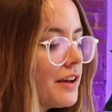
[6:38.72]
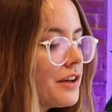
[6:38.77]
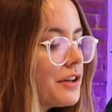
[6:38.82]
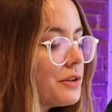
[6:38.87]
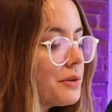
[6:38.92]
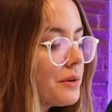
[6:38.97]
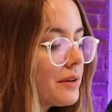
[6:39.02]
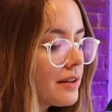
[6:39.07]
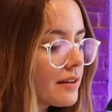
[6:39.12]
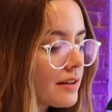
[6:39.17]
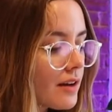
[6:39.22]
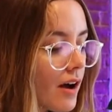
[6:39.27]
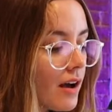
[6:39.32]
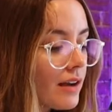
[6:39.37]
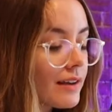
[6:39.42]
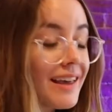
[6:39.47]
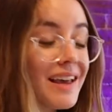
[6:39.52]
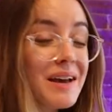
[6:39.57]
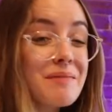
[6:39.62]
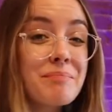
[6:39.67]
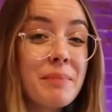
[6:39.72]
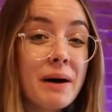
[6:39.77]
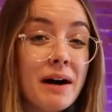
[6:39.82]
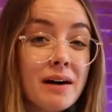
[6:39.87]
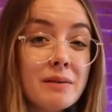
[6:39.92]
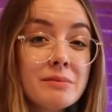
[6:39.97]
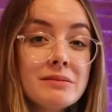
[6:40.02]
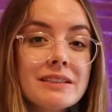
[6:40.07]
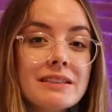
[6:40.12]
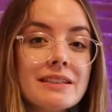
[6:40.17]
You cannot get
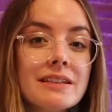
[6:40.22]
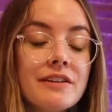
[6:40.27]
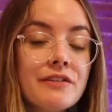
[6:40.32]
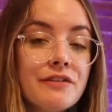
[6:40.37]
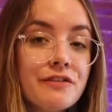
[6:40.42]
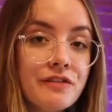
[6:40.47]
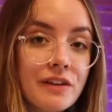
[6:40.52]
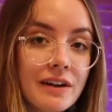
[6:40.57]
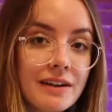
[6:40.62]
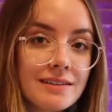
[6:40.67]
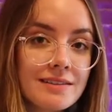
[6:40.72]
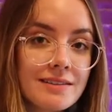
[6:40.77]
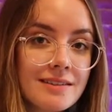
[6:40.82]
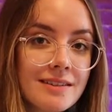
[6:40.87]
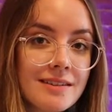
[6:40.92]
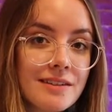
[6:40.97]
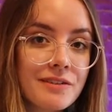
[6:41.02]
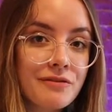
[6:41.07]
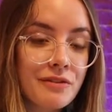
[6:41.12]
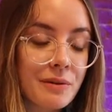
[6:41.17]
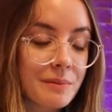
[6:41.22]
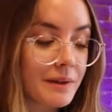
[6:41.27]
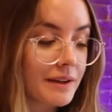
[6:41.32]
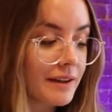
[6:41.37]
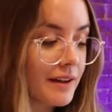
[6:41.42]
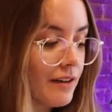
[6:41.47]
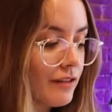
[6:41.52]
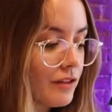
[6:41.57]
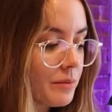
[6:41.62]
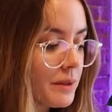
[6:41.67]
public funds from the
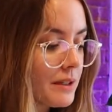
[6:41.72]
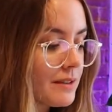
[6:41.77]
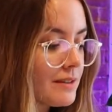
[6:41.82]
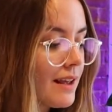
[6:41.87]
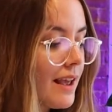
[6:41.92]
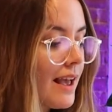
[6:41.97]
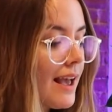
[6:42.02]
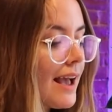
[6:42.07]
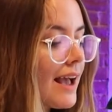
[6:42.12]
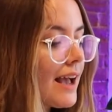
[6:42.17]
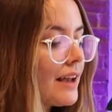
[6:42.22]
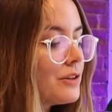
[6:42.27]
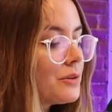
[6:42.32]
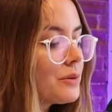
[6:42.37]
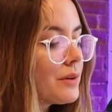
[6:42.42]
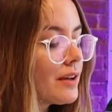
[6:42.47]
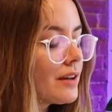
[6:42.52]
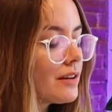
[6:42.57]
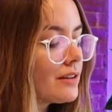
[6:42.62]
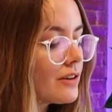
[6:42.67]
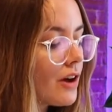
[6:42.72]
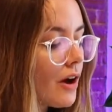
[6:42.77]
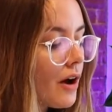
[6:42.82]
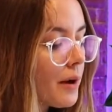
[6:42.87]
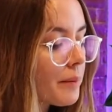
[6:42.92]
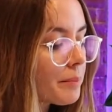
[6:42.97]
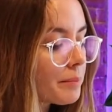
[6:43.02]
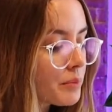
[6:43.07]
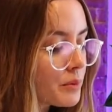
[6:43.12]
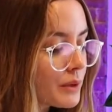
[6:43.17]
government, and you
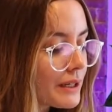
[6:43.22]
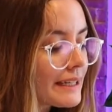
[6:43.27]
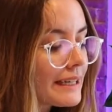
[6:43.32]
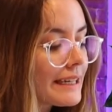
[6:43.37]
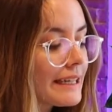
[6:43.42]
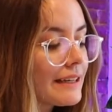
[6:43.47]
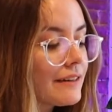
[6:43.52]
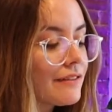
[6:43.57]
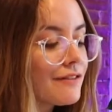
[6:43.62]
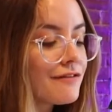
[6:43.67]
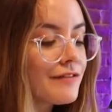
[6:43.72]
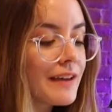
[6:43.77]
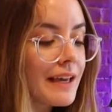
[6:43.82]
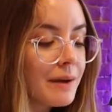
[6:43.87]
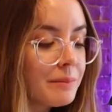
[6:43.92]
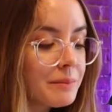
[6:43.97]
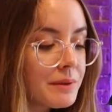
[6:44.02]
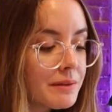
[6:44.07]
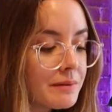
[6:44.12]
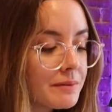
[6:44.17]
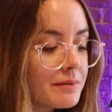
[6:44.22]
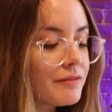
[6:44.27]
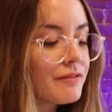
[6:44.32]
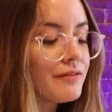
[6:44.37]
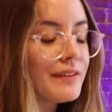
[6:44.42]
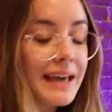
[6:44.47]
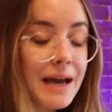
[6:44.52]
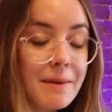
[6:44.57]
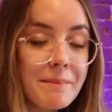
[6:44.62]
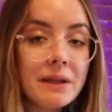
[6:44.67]
cannot bring in
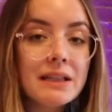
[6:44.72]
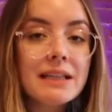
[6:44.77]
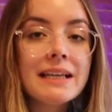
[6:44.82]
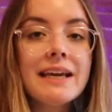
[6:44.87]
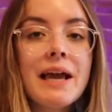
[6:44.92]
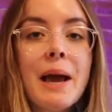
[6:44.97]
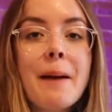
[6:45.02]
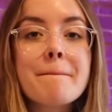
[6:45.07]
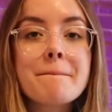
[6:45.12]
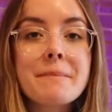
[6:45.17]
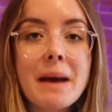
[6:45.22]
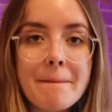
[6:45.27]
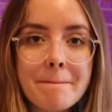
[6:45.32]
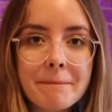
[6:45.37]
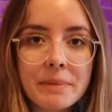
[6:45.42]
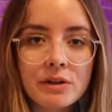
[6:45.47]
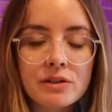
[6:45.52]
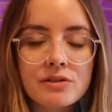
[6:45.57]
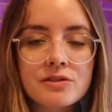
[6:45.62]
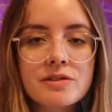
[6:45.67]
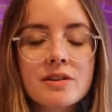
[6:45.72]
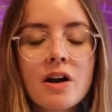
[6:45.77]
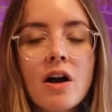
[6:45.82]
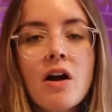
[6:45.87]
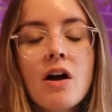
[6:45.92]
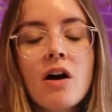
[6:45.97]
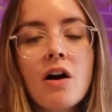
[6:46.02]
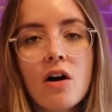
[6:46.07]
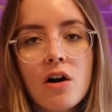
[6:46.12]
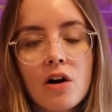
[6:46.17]
family members
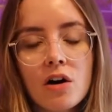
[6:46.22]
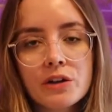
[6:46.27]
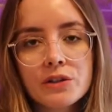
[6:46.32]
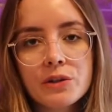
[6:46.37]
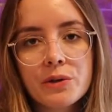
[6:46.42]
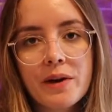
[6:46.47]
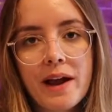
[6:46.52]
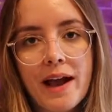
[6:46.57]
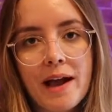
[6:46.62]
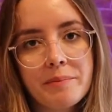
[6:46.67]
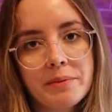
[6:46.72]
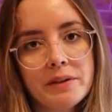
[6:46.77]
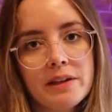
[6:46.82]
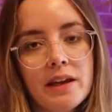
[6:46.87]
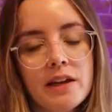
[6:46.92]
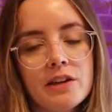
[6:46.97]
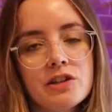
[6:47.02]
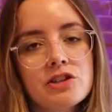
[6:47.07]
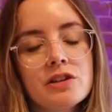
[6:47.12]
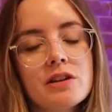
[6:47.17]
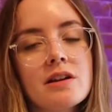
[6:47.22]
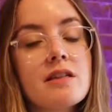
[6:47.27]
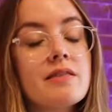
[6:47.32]
on your application.